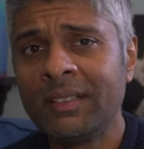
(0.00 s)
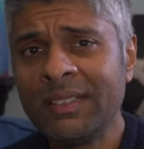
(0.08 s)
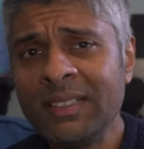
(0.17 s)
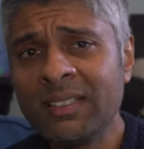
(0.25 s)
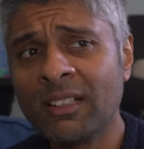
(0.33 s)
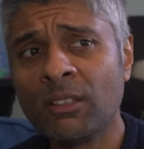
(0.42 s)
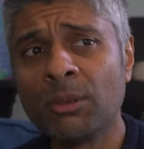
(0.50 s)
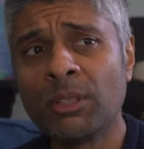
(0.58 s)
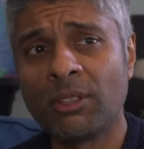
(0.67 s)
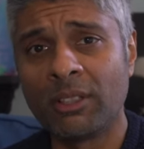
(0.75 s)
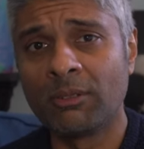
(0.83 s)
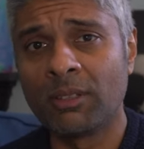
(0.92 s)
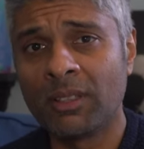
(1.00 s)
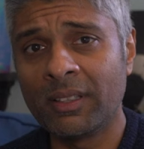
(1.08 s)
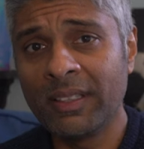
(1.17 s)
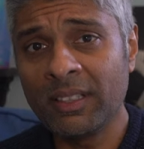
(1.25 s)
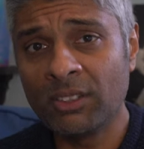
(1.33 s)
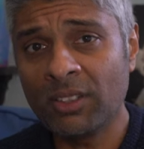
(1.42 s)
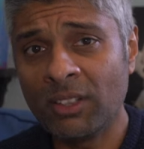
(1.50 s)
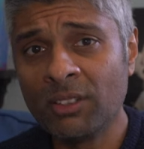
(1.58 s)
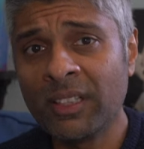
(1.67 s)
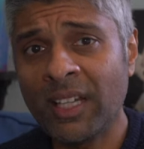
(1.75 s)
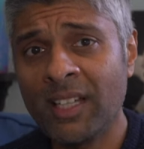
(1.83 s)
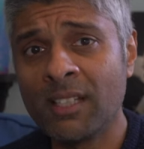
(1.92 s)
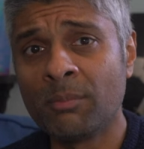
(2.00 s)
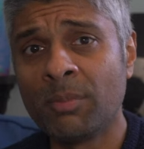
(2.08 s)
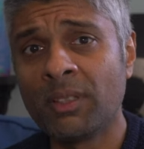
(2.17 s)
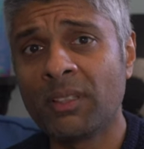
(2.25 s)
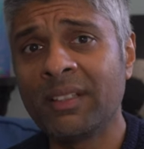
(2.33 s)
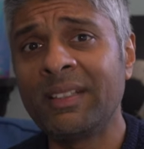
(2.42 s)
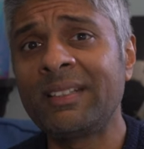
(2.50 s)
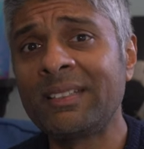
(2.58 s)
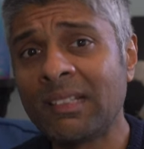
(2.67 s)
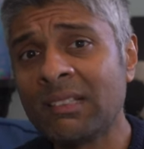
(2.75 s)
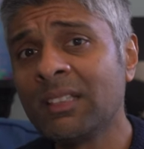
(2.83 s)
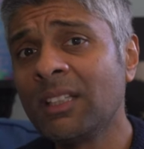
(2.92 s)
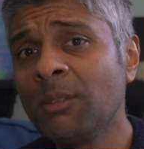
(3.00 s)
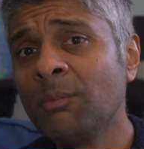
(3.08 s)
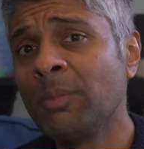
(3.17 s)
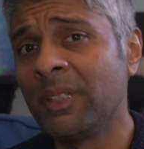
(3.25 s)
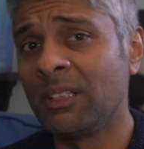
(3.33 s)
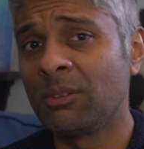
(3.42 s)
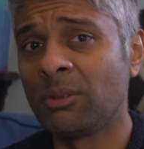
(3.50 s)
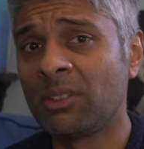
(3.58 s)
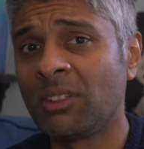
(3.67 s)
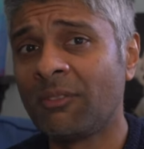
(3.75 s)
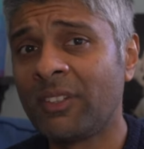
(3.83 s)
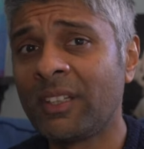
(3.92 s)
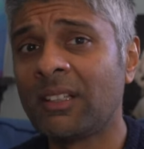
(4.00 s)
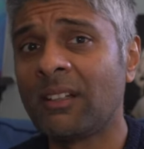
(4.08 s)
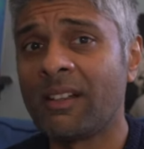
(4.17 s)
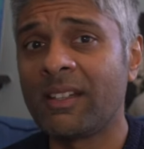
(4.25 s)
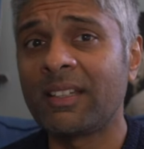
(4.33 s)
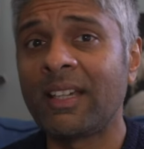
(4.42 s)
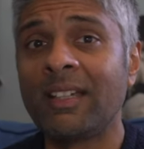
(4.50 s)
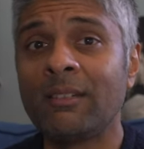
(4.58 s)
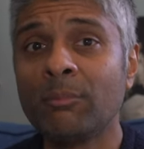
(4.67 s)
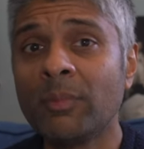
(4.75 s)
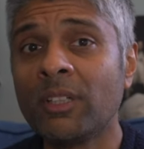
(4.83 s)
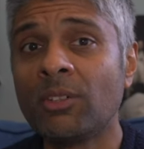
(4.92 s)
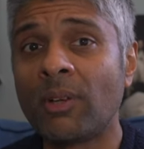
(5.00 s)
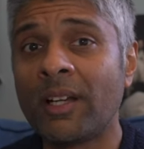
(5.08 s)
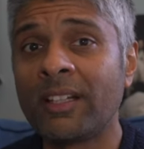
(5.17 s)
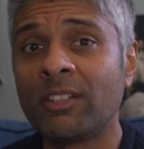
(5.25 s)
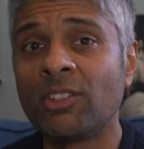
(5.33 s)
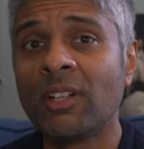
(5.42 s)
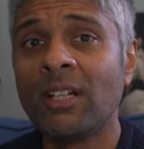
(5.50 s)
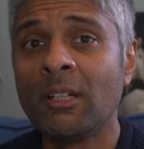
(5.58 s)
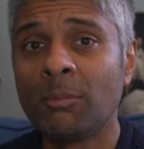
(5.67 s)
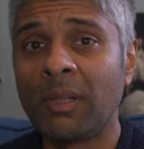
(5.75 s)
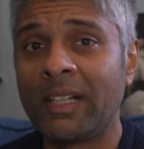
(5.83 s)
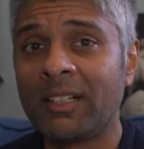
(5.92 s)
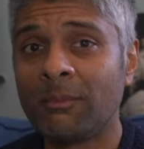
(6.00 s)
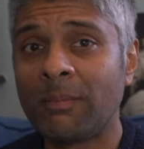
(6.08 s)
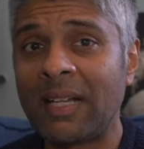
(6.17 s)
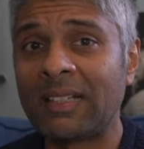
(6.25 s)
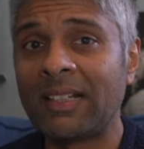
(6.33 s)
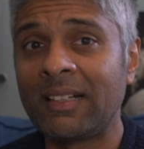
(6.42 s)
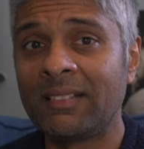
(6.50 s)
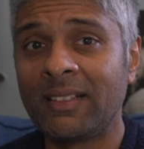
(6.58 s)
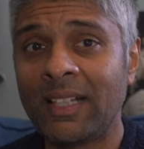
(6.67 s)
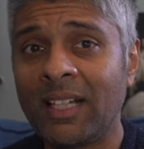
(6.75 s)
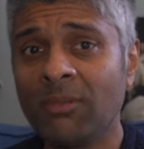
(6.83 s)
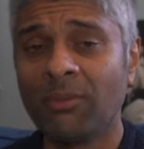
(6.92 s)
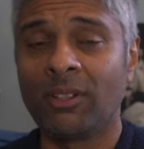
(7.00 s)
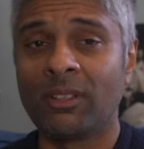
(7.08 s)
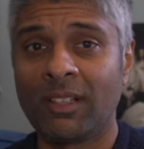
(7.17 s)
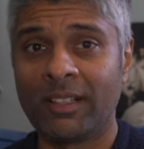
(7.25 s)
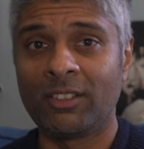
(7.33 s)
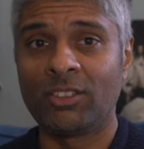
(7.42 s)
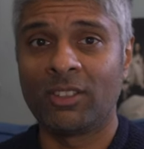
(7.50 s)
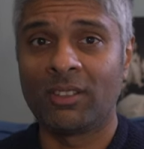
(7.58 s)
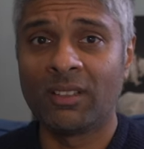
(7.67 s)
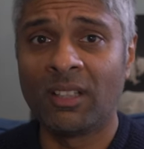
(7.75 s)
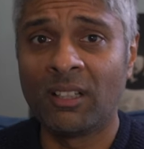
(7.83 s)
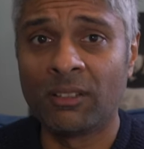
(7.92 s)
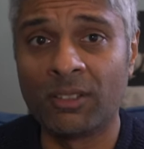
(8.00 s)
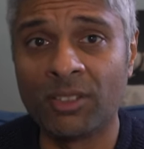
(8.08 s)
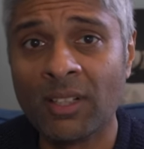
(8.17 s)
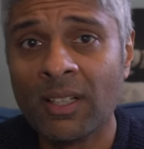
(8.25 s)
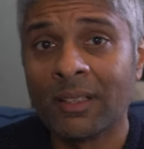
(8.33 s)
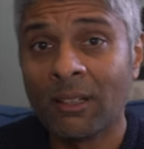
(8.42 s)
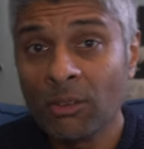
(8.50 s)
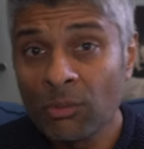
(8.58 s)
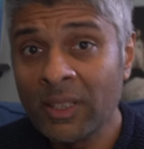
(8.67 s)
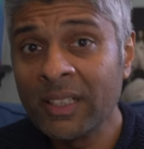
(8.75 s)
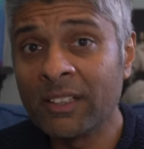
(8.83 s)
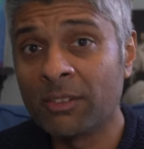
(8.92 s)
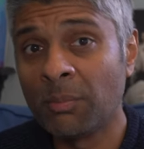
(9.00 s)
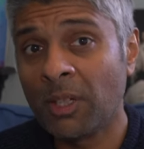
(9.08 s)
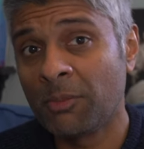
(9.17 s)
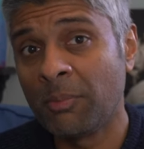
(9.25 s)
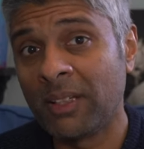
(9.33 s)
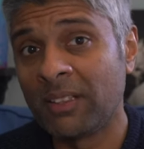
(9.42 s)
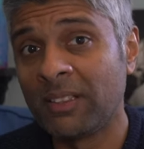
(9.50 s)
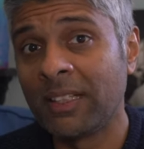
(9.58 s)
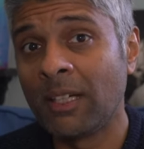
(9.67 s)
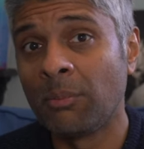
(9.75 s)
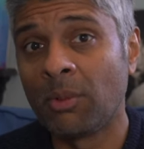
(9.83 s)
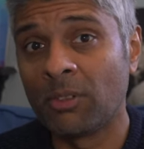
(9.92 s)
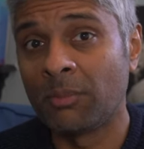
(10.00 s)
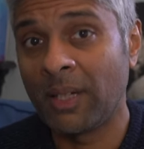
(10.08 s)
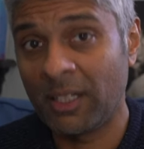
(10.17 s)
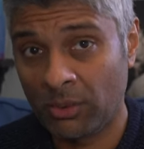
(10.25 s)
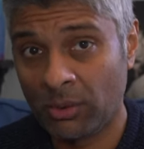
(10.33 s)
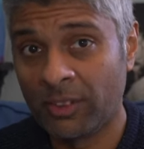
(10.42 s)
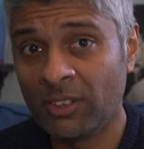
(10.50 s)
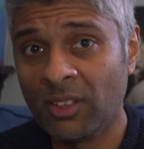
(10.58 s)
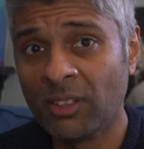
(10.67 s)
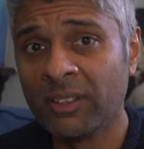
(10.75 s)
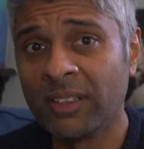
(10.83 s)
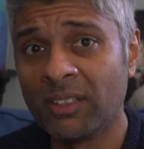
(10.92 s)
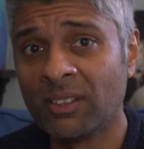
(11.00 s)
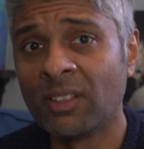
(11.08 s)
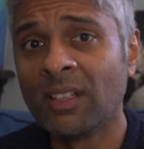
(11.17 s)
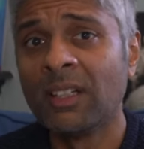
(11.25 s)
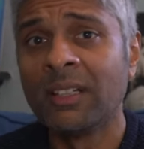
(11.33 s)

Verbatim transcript: Detail retrieval is okay, but it doesn't compete with something like a mid-range planar magnetic headphone like the Sundaras. Now it really is much better than the AirPods Max or the Sony's.